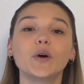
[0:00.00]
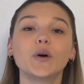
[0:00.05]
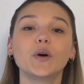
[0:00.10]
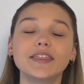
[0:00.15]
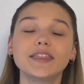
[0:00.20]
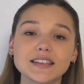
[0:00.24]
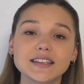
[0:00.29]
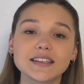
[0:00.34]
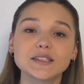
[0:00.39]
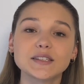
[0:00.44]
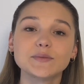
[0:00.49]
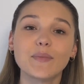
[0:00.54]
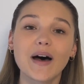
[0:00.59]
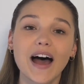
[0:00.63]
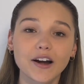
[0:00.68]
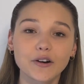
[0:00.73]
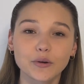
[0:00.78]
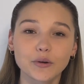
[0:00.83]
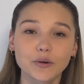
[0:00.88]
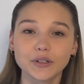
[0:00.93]
With this
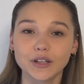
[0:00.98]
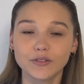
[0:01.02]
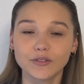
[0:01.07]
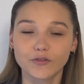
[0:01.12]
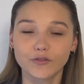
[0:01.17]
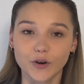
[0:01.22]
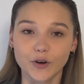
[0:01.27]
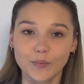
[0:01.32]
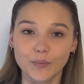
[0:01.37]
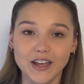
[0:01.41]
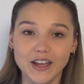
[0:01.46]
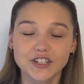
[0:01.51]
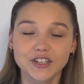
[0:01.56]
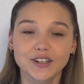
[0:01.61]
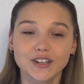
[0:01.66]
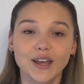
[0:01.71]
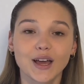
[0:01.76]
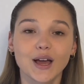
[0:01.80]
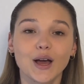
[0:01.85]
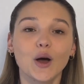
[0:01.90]
background
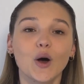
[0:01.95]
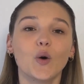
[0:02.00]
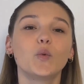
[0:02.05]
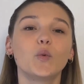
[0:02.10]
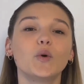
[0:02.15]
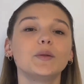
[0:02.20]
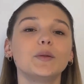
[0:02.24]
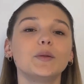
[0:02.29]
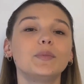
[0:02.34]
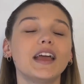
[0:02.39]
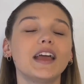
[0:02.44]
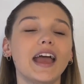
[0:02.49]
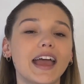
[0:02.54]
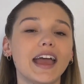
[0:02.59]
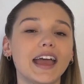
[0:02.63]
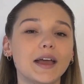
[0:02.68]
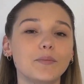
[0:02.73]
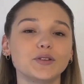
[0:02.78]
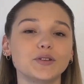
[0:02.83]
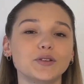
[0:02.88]
information, we'll be
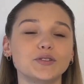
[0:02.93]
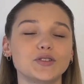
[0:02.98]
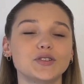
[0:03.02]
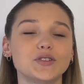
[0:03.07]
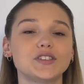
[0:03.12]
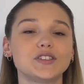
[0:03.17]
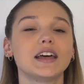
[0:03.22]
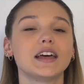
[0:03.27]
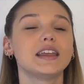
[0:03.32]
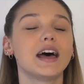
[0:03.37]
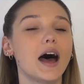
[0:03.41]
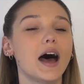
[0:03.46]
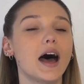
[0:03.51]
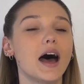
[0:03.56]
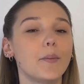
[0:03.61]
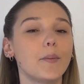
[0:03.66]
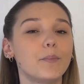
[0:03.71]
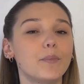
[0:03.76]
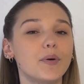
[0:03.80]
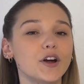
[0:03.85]
able to set
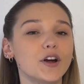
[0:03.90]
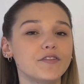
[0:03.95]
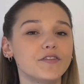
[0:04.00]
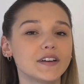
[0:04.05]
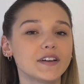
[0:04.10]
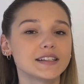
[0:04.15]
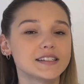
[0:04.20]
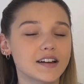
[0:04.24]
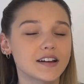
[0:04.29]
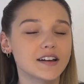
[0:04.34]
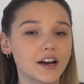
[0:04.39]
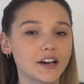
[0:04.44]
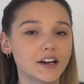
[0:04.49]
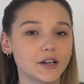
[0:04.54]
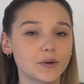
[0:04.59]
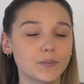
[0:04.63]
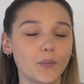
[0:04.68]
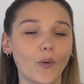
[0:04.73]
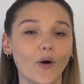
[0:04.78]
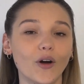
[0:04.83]
a perfect
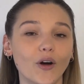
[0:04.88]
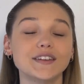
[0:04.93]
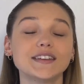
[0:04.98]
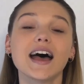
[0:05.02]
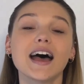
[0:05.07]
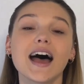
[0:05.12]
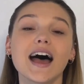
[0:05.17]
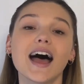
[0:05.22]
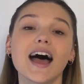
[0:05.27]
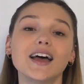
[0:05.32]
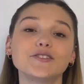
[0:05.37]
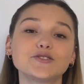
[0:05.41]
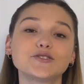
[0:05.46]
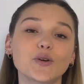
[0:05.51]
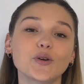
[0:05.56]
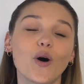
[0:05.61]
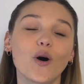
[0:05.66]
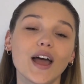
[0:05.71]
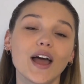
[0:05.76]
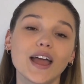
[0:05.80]
starting point and
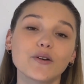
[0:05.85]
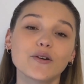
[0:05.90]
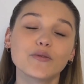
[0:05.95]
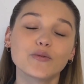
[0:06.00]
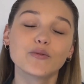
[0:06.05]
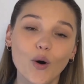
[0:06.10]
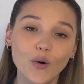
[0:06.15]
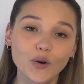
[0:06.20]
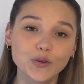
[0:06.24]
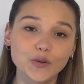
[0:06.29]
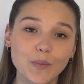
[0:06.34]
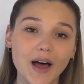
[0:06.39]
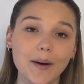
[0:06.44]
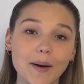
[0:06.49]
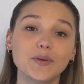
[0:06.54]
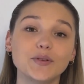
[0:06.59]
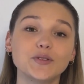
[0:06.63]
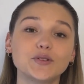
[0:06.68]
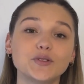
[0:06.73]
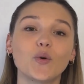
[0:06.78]
draw a
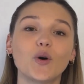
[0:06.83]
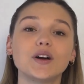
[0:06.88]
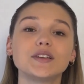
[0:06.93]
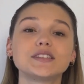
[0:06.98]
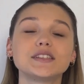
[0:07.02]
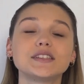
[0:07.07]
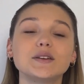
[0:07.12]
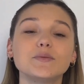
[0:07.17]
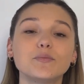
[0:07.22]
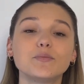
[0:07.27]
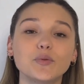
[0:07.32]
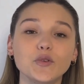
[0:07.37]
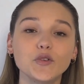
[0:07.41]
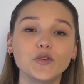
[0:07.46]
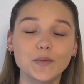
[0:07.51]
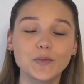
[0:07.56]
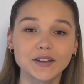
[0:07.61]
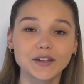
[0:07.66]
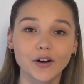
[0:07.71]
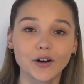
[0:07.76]
roadmap towards
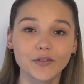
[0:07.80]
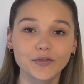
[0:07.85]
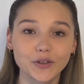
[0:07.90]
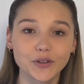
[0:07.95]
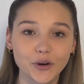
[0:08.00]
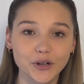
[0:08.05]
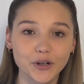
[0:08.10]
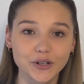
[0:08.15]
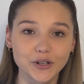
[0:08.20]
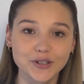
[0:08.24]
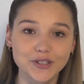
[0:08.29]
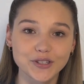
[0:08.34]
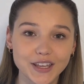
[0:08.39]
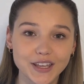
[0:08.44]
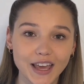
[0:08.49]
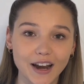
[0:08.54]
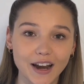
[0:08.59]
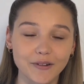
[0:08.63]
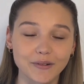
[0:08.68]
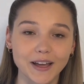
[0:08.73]
improvement of your
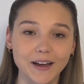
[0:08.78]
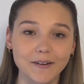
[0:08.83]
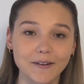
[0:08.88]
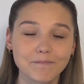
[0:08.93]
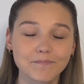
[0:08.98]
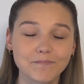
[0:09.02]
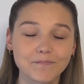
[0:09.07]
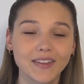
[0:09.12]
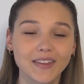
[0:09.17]
urticaria.